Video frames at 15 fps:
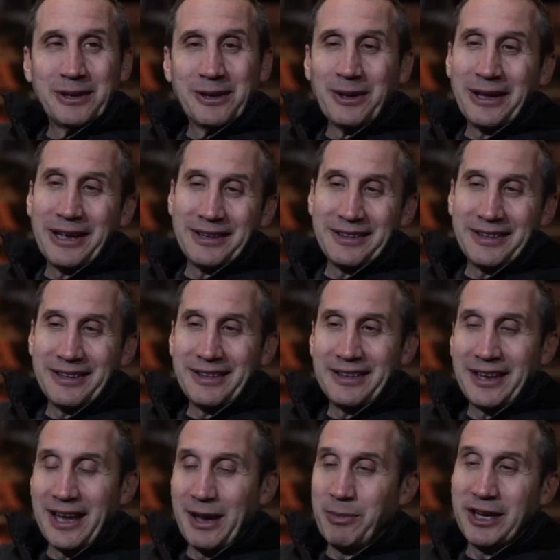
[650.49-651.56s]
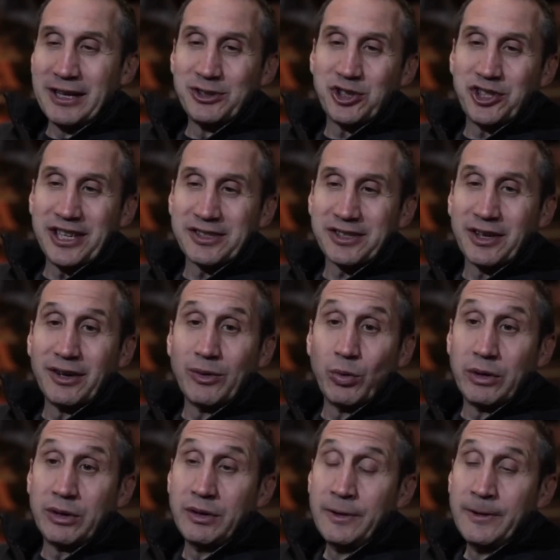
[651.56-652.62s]
You know, that the game against Jessica,
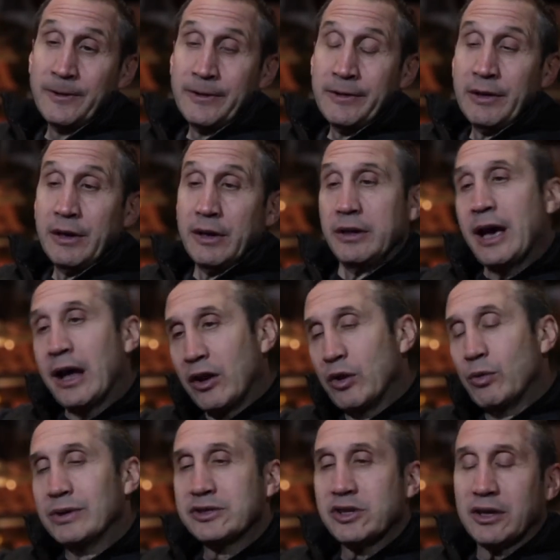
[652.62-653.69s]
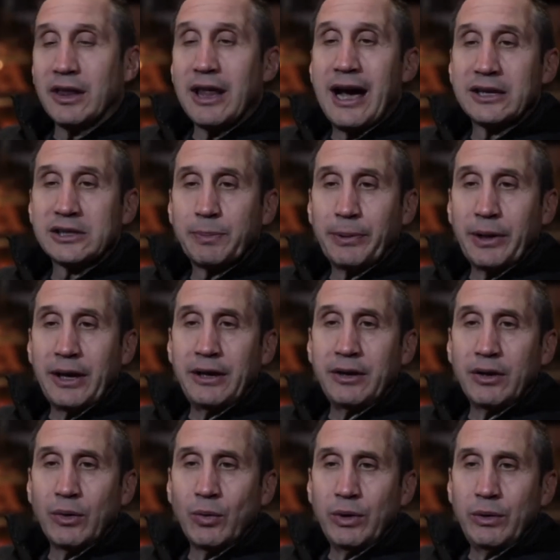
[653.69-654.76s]
when not only was it the last play, you
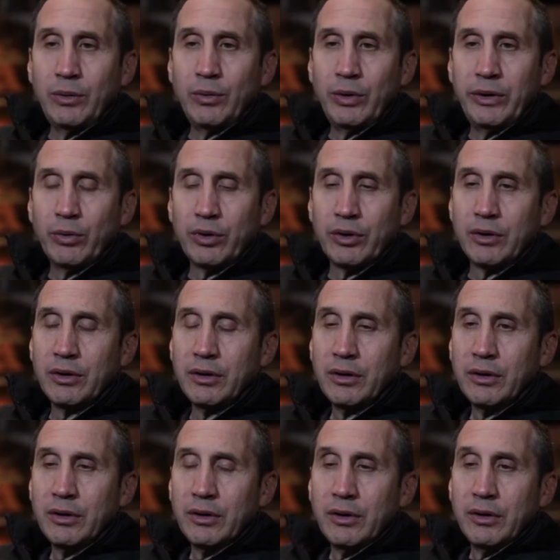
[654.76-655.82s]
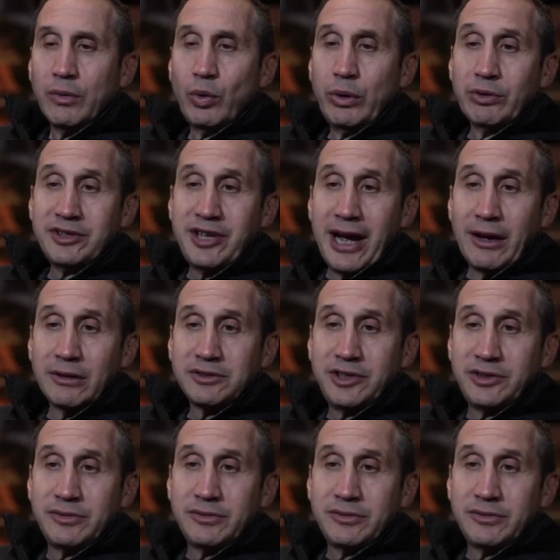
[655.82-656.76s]
know, we were down